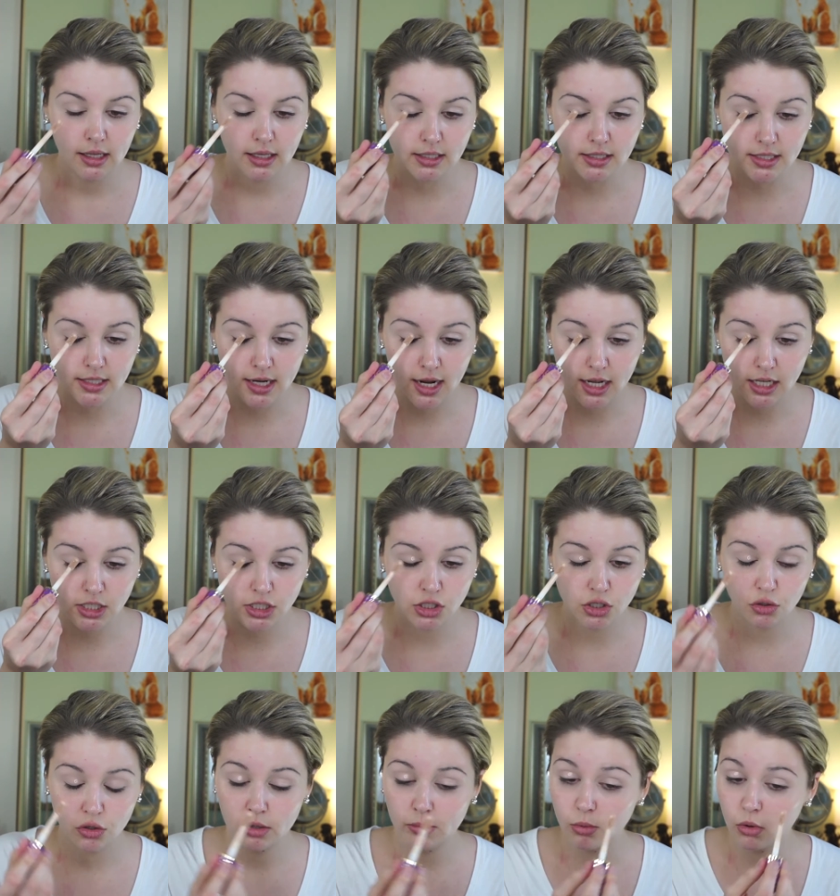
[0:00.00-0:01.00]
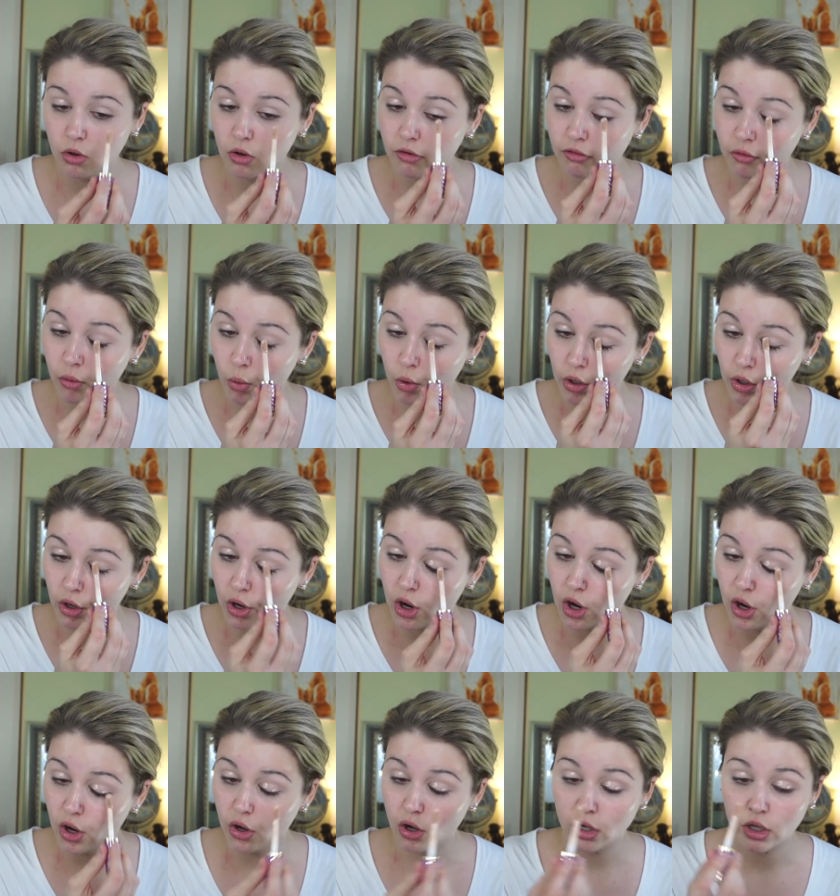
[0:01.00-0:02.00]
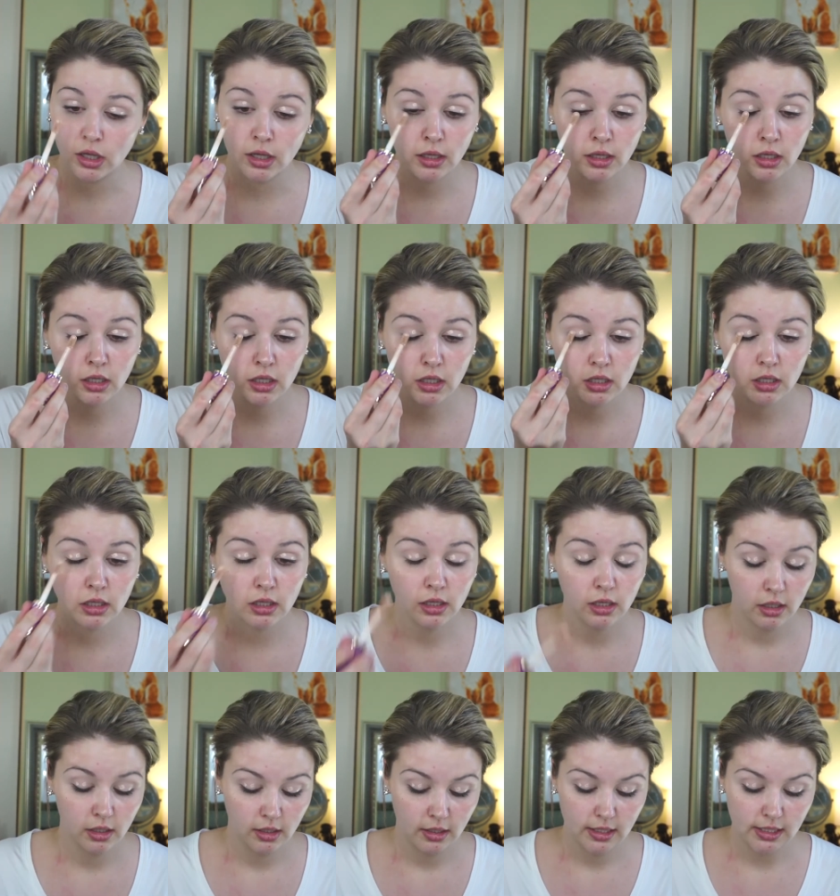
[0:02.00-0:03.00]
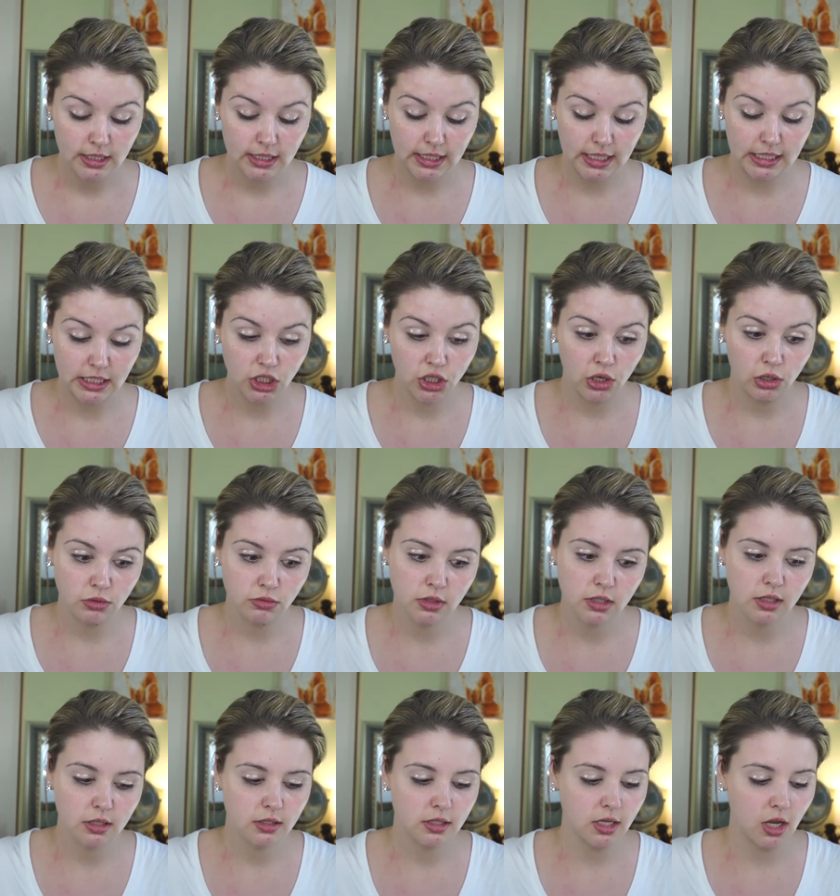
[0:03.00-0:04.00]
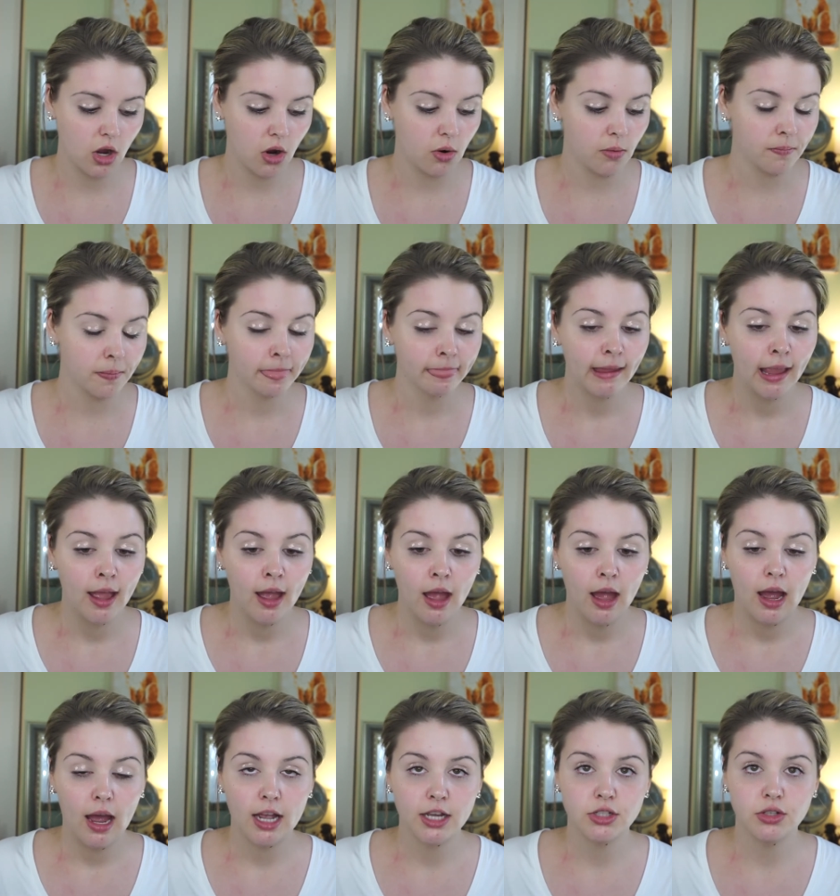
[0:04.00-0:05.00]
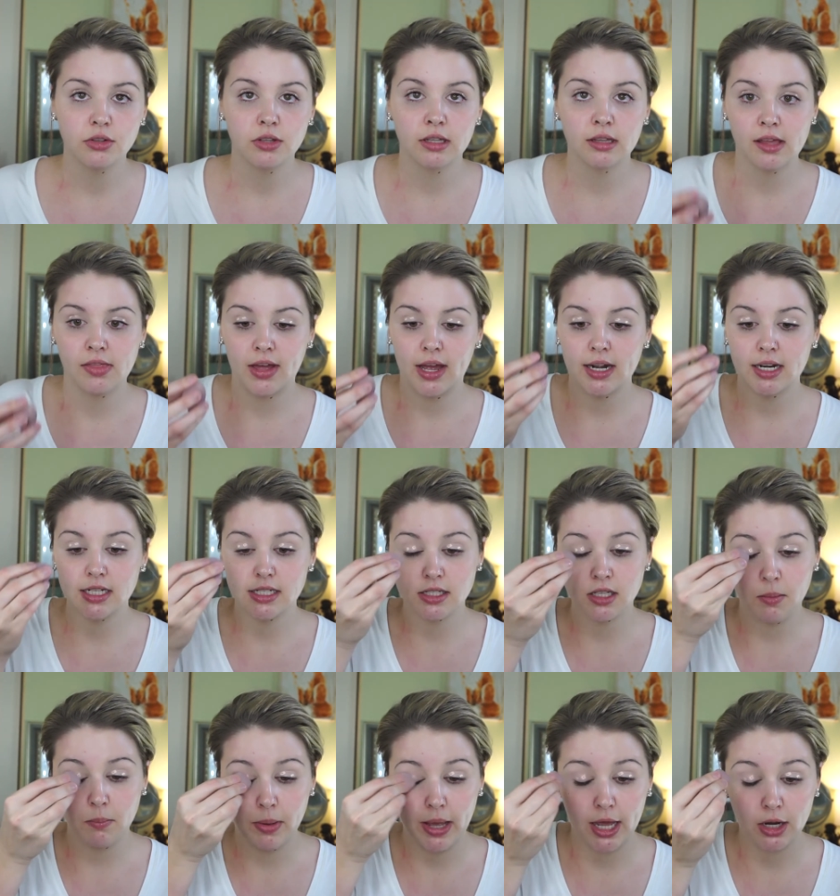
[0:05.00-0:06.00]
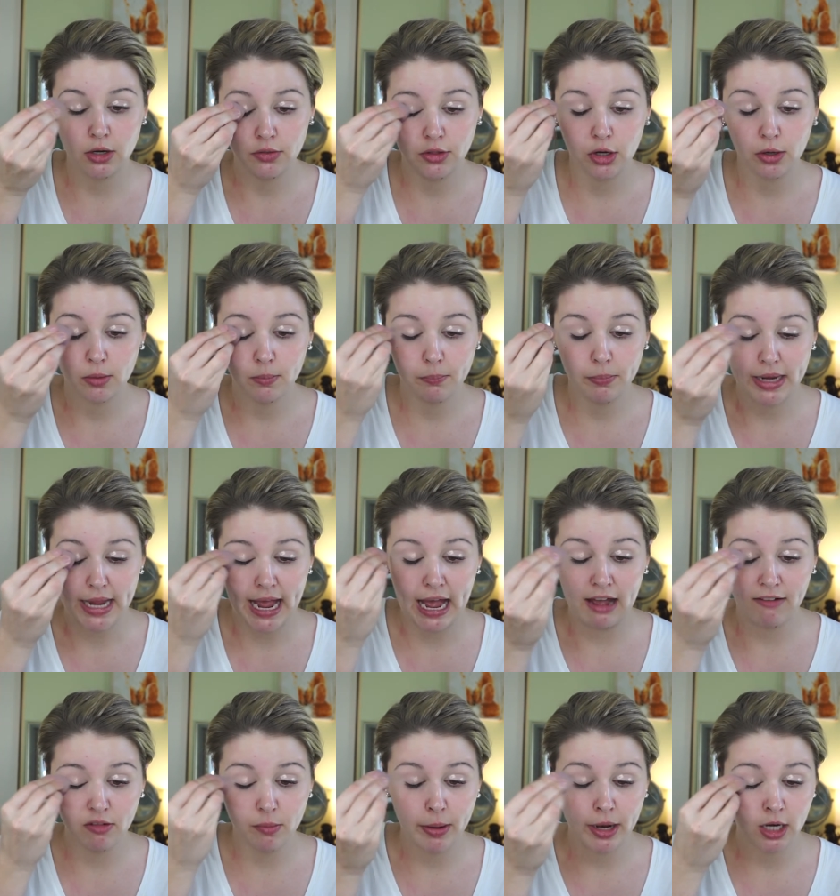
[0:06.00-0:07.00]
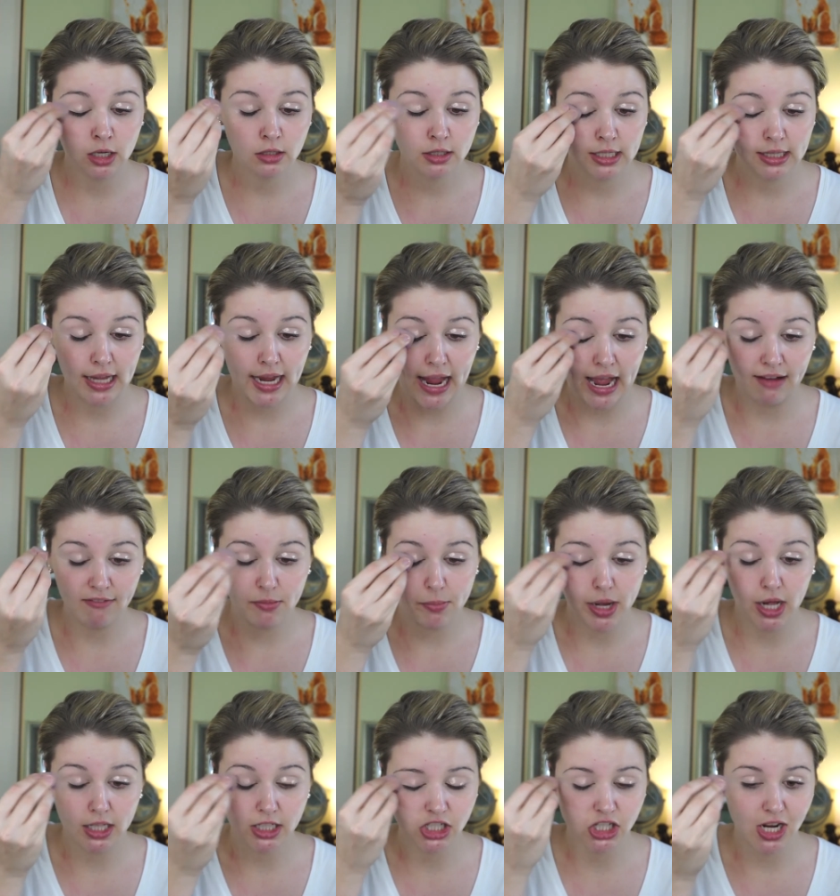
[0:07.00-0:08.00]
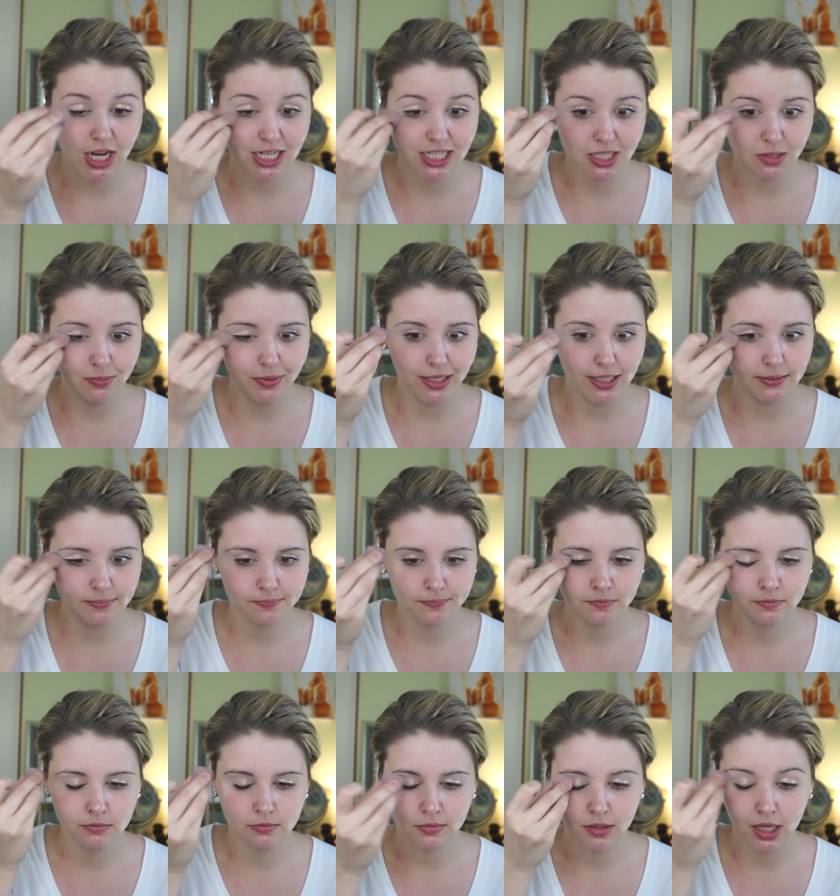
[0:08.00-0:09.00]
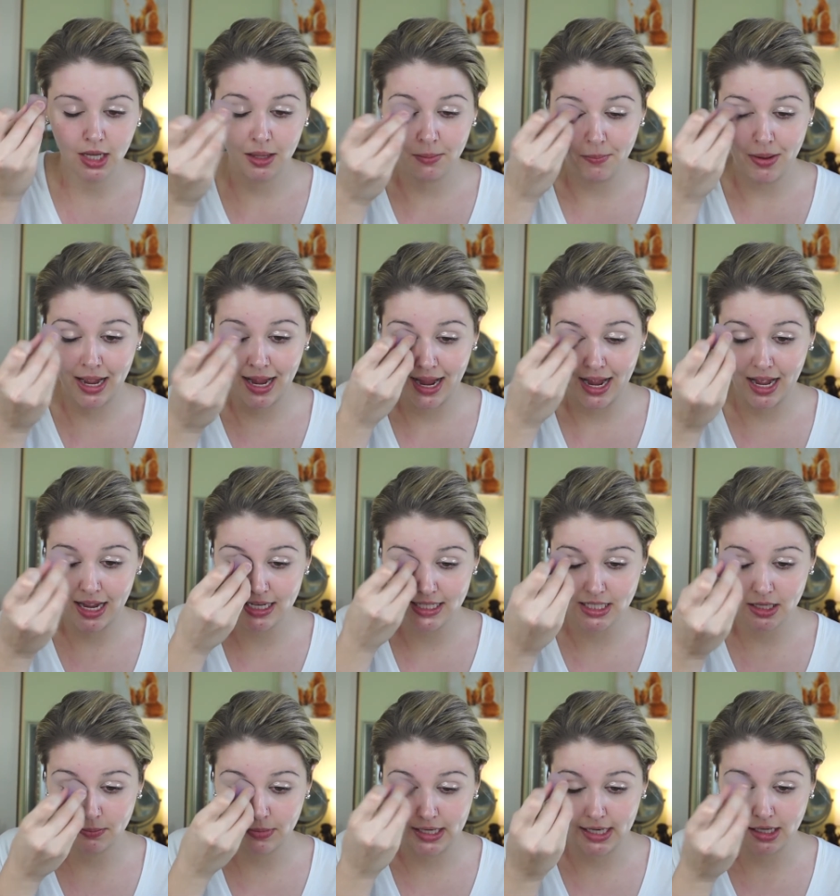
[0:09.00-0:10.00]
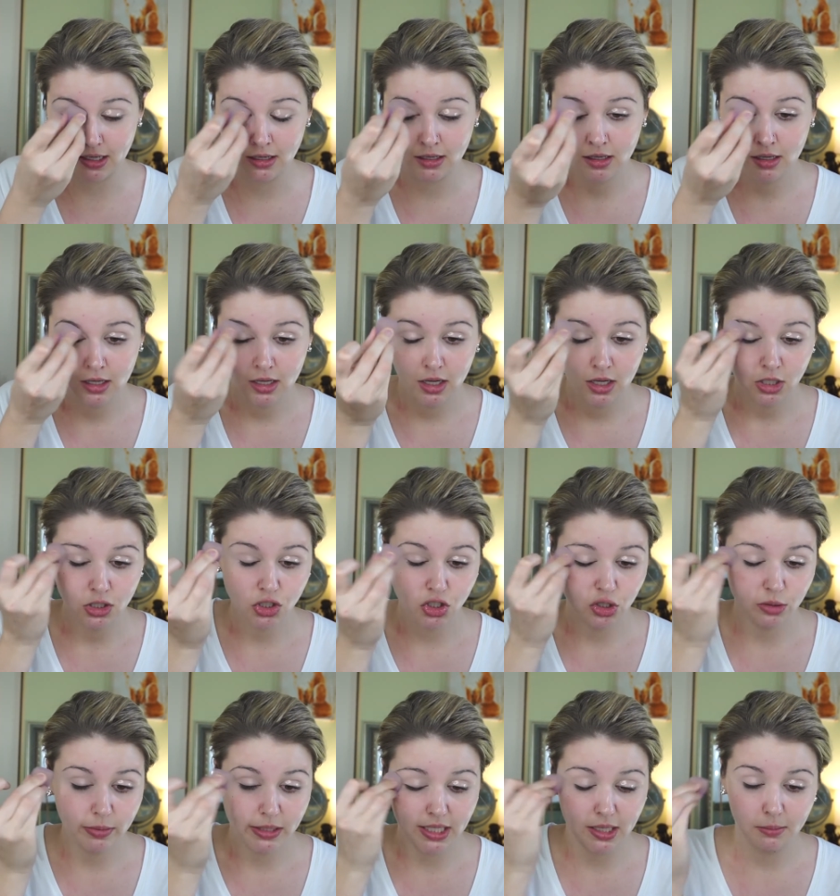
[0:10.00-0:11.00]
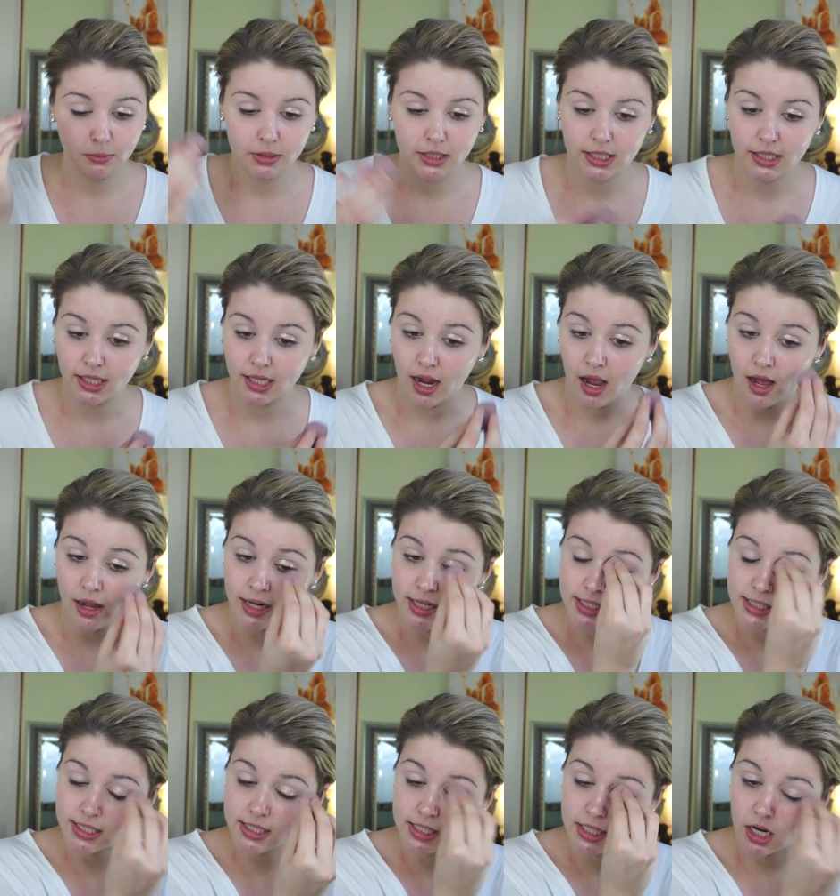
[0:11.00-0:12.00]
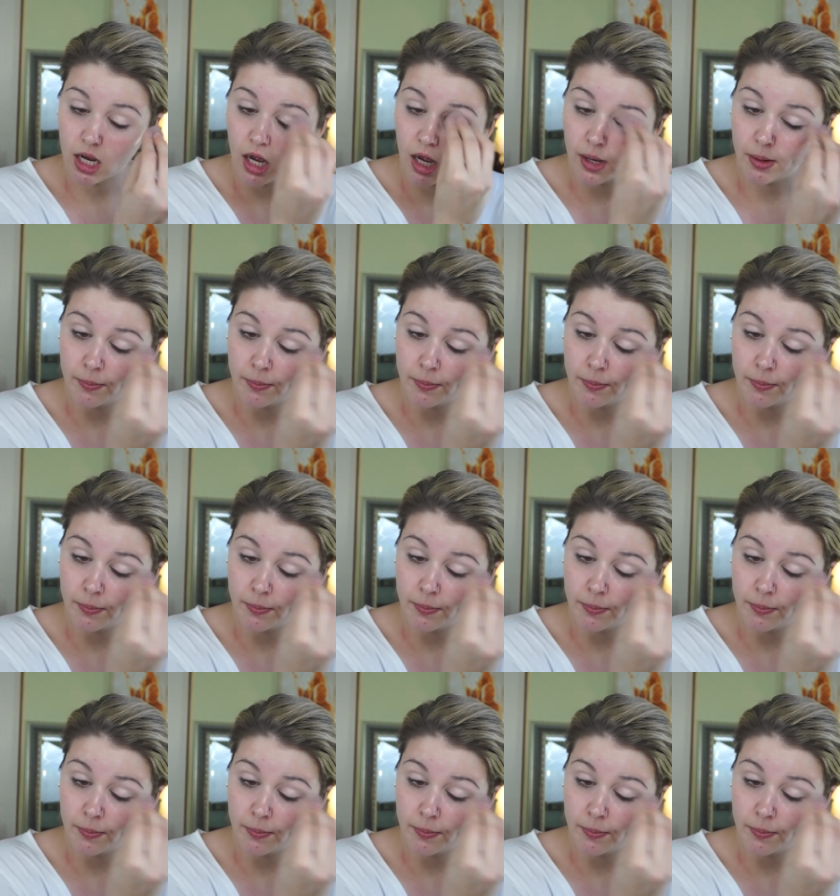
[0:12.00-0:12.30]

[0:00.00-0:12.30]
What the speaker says: is not suitable for all skin tones. So I do think that that is bad on their behalf. Apparently they have apologized, but in my eyes, I mean, to be completely honest,